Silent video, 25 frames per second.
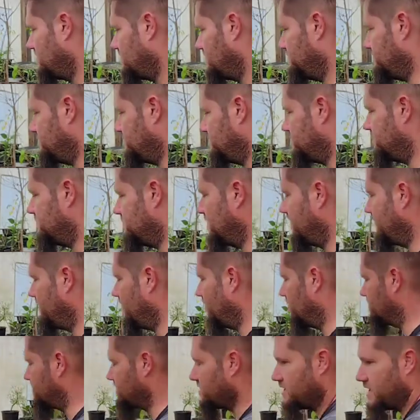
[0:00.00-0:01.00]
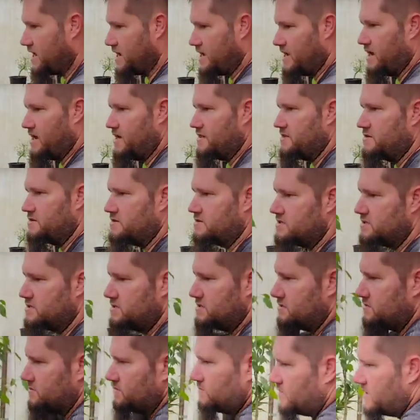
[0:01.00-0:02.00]
I've also got
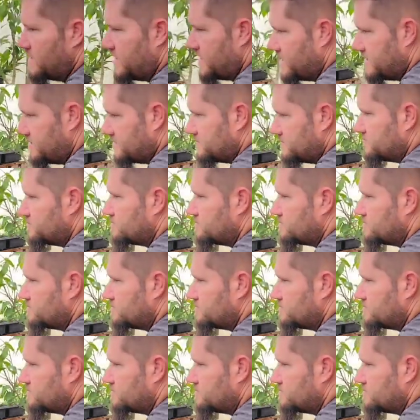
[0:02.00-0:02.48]
others that